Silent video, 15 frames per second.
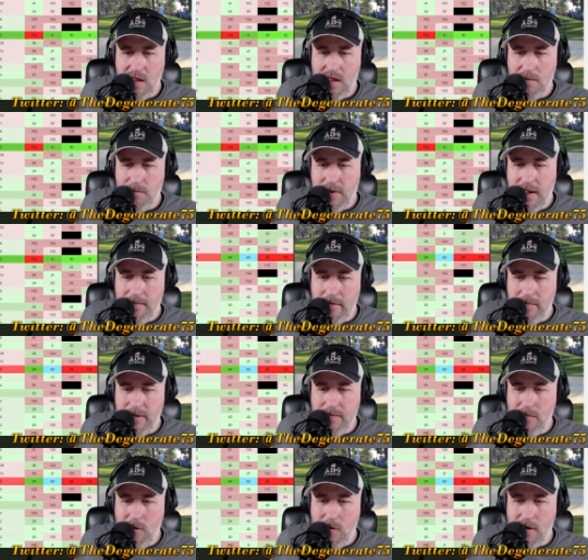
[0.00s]

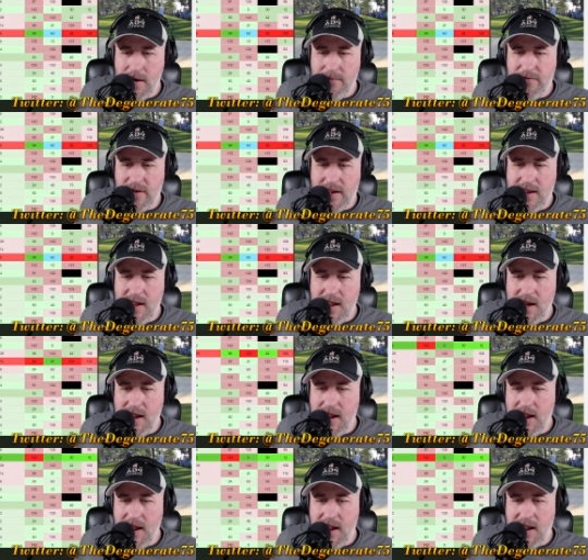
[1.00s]
Probably more I'm
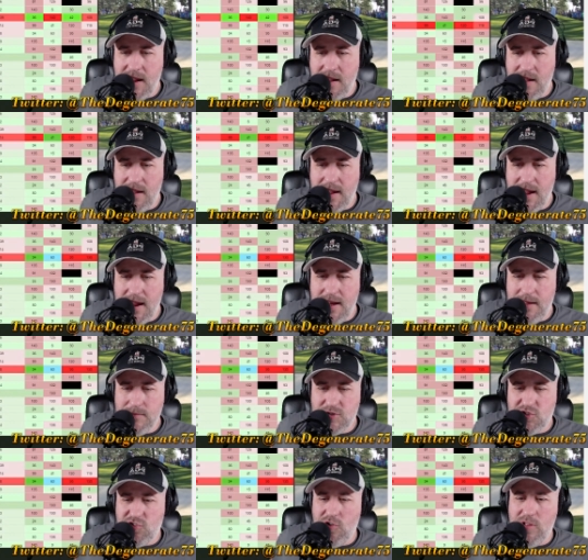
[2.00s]
forgetting. And I'm
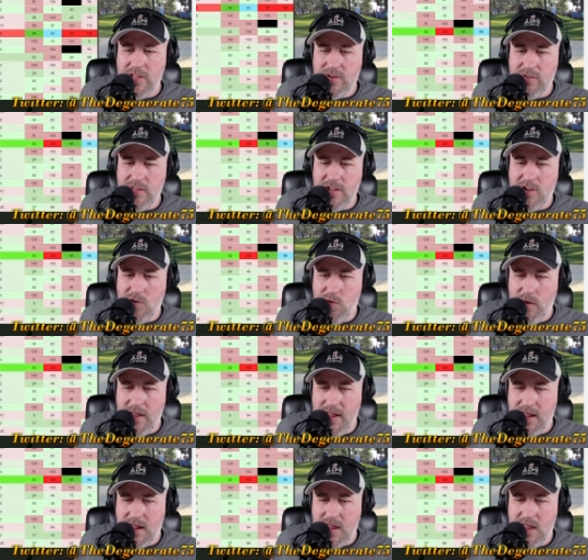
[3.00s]
scrolling really
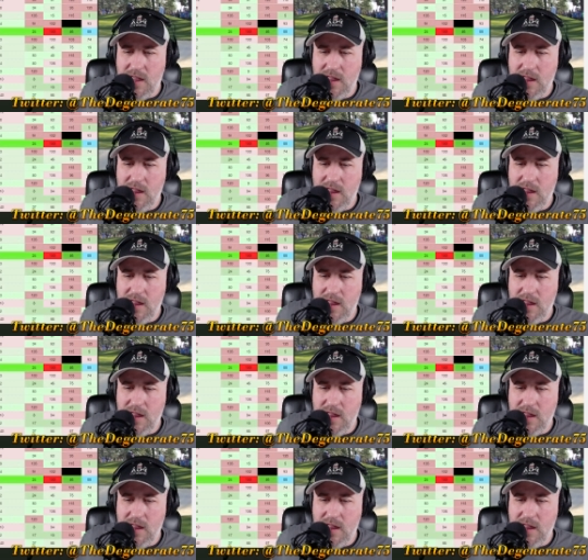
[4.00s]
quick.